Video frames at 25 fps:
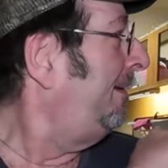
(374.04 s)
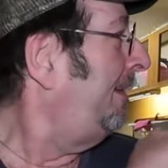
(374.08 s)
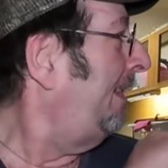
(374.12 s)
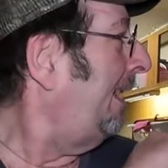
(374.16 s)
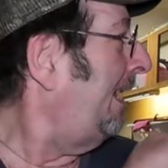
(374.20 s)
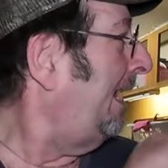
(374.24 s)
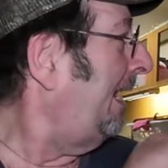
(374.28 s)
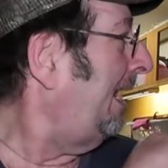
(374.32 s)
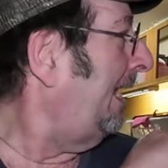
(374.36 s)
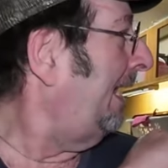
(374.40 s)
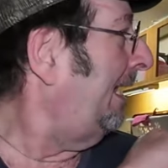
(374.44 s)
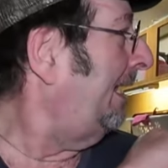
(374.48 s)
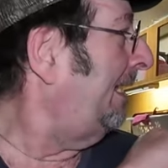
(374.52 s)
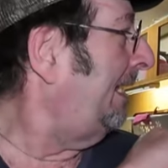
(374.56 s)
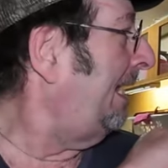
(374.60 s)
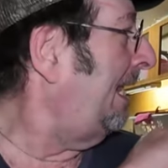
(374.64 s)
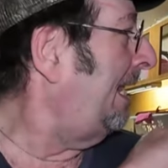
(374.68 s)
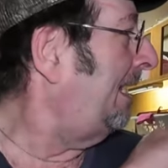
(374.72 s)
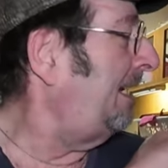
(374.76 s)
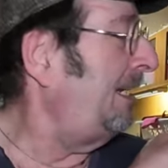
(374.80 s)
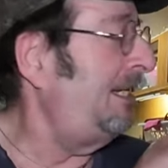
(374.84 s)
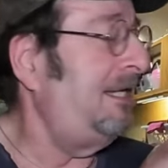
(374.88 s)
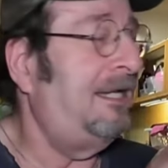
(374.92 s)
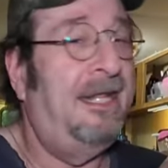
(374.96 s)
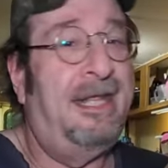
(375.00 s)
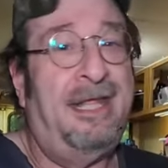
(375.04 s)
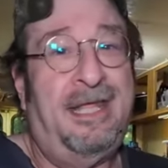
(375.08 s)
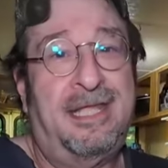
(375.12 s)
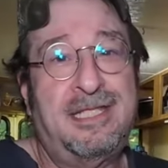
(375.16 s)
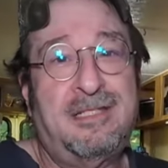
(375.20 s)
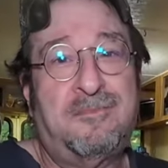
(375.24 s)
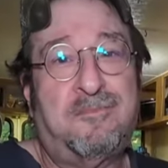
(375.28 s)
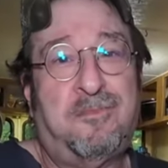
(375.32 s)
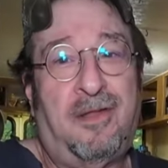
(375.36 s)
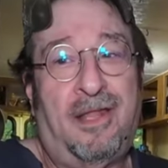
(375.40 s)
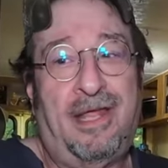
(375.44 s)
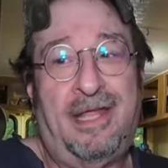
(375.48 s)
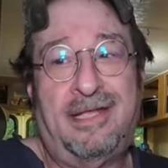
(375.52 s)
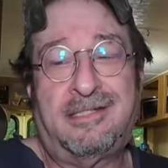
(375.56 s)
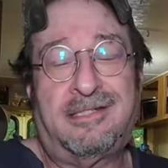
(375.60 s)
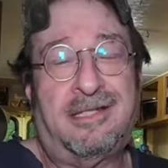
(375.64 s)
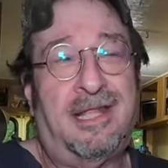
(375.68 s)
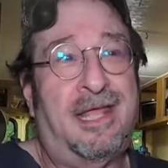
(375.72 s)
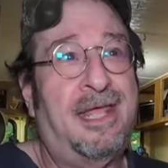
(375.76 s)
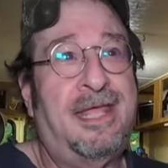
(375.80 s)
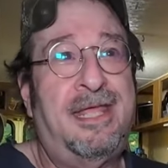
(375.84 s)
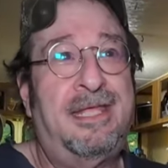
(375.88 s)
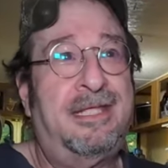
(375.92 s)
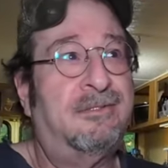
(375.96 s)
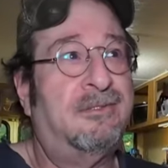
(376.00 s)
and heading to his place.
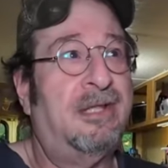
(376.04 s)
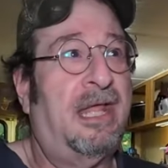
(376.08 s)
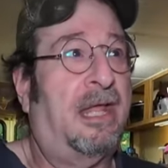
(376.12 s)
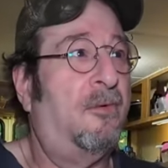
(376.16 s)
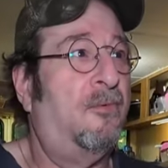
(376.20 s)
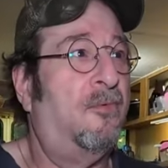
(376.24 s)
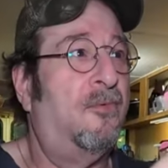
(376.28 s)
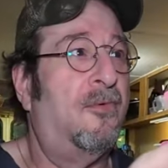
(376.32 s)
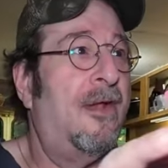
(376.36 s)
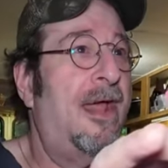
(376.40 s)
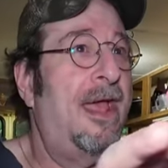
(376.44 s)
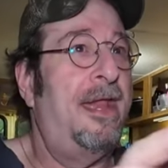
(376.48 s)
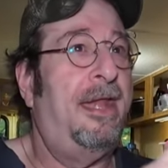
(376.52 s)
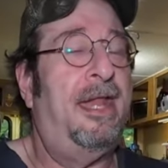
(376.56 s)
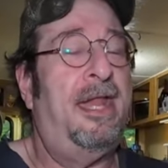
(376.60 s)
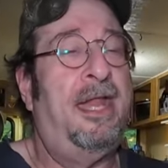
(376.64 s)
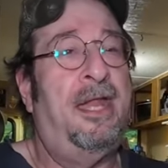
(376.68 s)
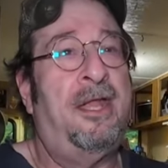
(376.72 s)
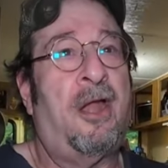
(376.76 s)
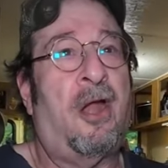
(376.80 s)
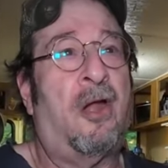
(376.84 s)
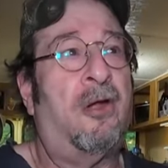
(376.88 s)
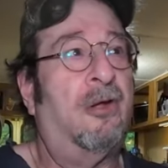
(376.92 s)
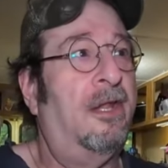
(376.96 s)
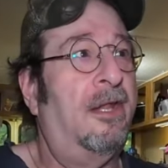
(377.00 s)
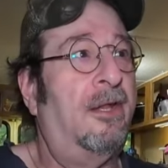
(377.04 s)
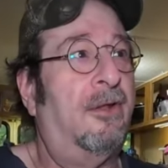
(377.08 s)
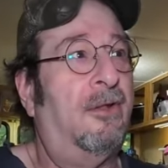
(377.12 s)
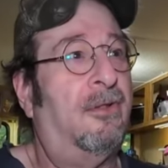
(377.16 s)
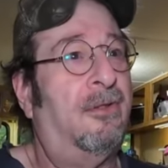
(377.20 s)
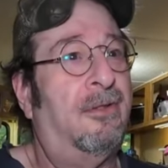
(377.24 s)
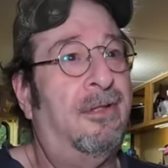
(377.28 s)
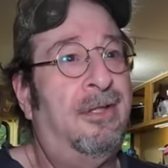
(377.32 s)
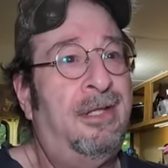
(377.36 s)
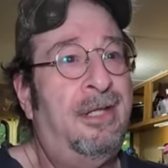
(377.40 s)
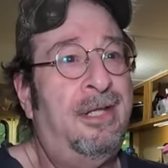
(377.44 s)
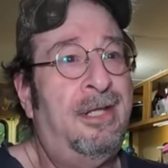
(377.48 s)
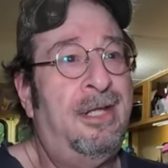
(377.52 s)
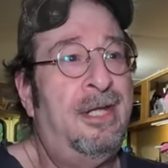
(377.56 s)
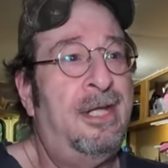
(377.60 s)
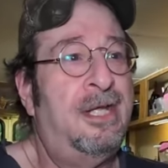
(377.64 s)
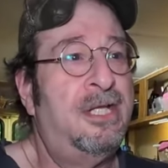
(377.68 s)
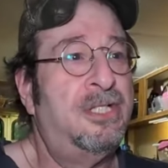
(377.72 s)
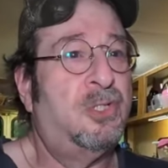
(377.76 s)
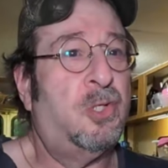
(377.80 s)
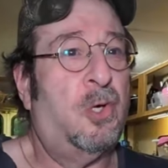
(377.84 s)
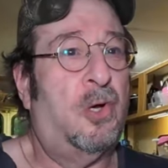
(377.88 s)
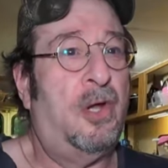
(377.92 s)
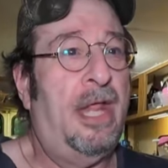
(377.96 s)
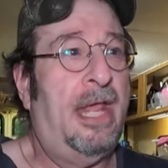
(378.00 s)
Like, he's like right in our little
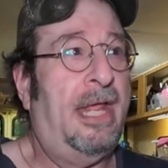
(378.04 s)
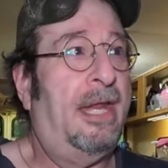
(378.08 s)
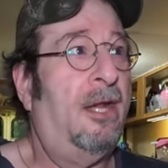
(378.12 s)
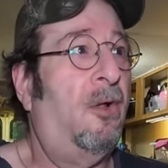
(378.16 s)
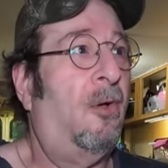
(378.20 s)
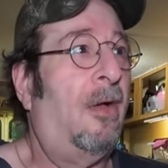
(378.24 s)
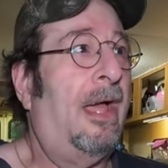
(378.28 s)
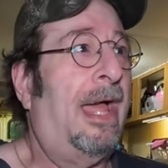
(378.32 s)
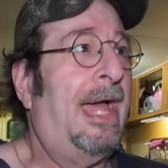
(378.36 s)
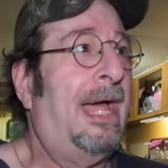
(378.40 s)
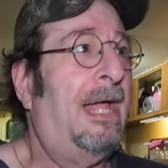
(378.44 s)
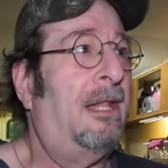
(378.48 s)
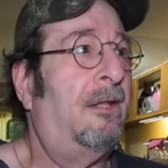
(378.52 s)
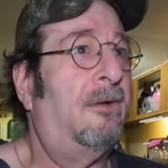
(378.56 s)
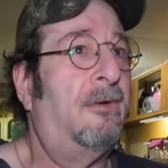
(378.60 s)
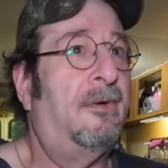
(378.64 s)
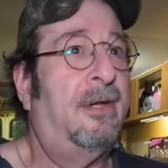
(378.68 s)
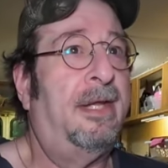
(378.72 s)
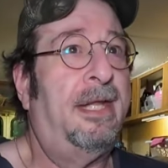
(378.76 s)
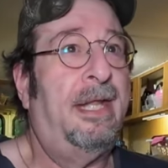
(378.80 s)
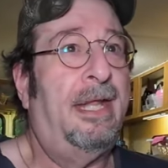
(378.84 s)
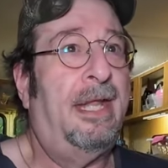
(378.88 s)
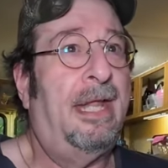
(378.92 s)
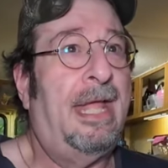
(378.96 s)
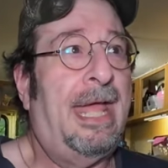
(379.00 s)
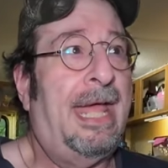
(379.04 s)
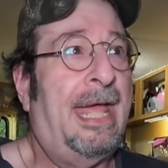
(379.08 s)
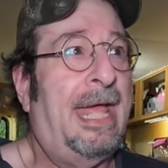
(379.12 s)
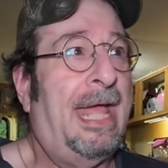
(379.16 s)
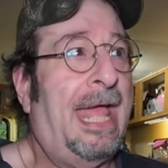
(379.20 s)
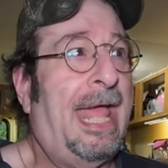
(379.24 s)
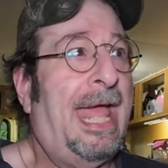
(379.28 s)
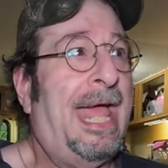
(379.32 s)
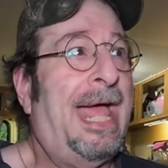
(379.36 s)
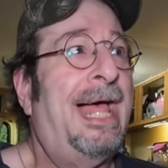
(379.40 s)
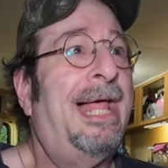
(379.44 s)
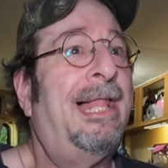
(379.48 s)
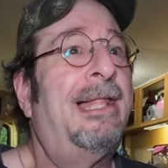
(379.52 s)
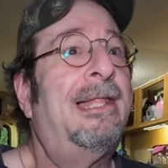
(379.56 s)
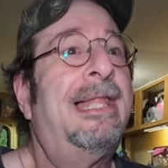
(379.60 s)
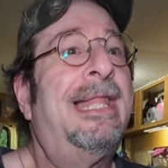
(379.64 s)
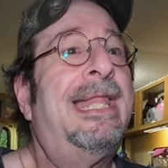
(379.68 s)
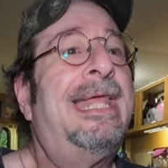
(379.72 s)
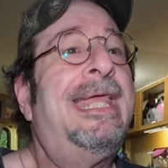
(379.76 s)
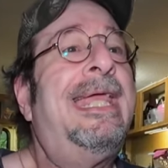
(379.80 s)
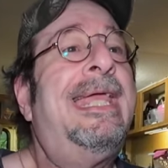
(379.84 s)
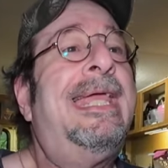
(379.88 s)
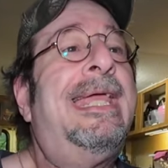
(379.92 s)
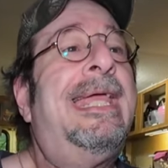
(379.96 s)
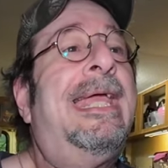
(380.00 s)
tornado
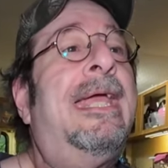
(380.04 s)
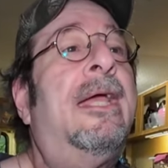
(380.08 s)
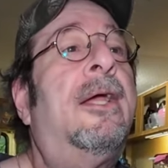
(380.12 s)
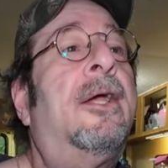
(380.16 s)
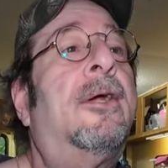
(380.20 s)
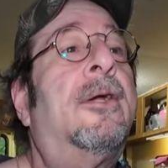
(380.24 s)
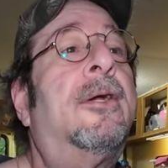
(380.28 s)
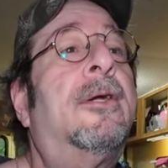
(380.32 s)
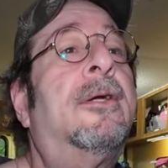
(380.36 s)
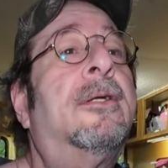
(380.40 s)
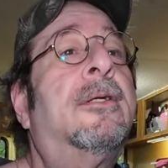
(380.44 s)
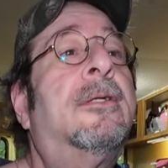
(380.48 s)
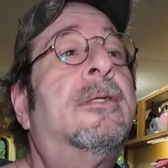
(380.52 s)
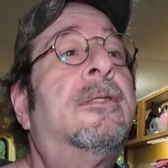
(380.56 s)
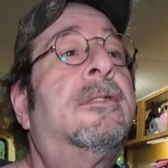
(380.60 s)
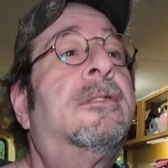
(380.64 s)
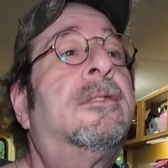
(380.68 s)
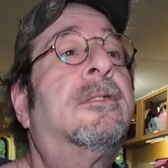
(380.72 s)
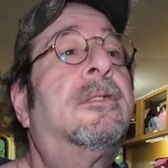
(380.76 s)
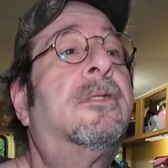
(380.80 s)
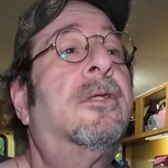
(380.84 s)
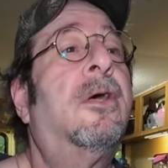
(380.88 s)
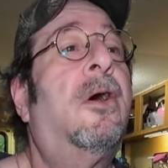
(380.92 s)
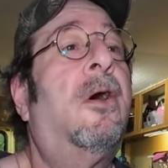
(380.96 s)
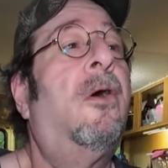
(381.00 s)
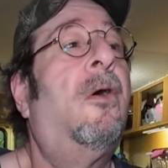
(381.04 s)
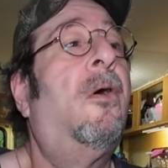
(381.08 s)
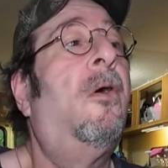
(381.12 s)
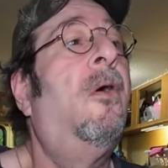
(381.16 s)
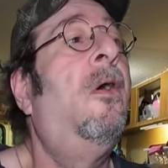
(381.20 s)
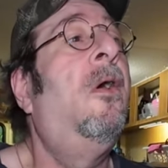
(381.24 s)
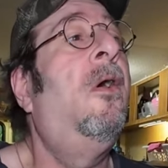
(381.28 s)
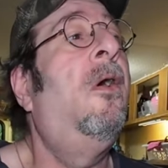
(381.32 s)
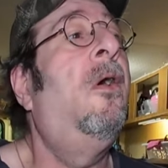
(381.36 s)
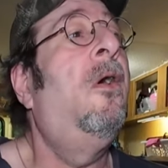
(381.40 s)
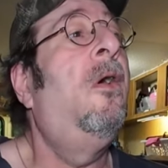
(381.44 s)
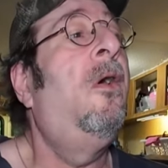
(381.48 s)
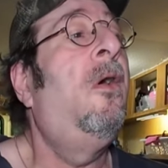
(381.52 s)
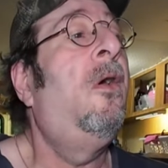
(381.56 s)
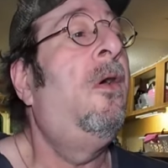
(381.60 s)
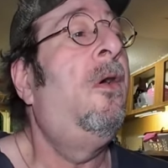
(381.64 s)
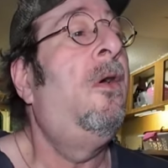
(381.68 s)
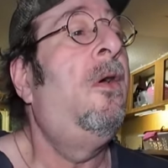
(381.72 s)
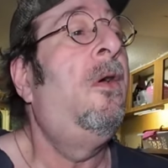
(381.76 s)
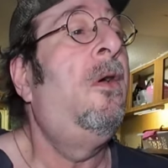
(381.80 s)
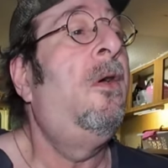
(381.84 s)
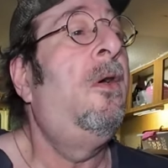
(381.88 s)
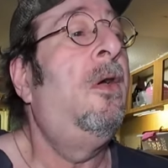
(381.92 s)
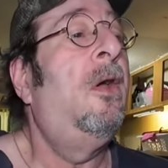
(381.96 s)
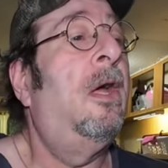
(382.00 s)
alley here. So
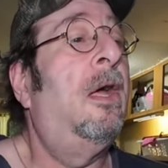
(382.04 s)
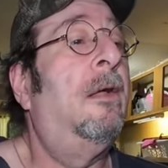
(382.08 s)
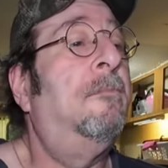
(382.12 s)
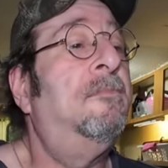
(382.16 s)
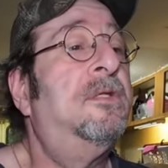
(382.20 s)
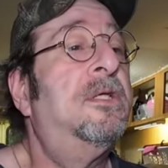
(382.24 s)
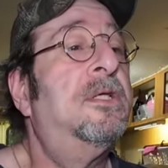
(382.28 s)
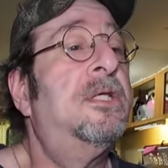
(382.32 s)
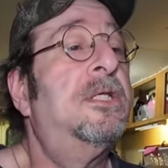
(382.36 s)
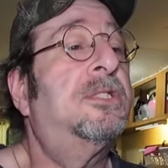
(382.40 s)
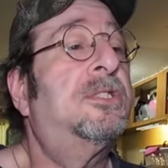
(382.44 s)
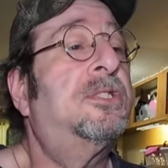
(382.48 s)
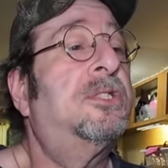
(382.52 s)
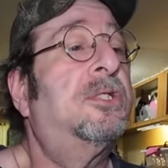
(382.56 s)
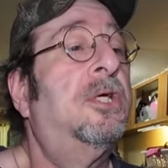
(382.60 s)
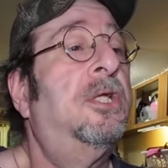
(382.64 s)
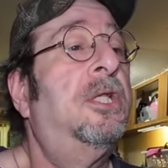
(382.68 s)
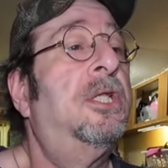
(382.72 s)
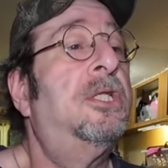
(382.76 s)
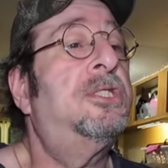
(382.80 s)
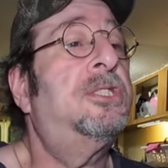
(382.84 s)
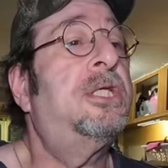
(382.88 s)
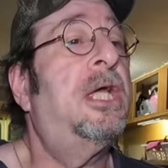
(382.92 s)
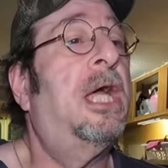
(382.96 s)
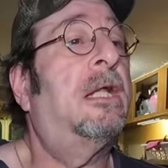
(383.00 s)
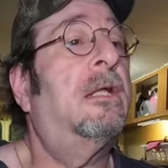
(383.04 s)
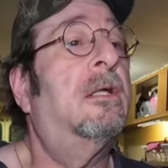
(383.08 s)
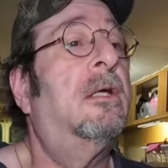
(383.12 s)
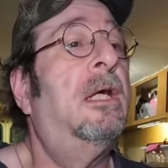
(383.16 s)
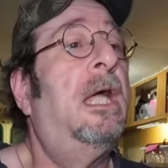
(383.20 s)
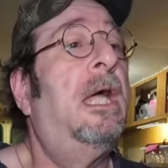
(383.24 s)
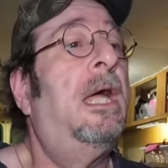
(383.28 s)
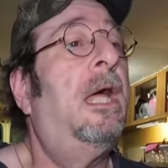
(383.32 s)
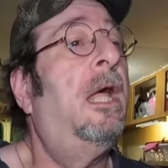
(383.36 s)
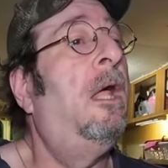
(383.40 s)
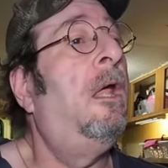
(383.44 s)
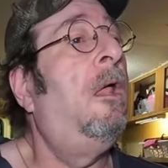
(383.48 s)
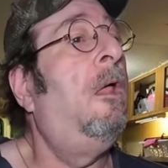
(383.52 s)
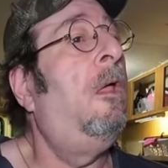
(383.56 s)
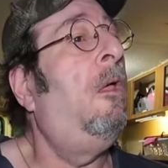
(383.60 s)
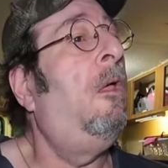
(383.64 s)
I'm just going to check that.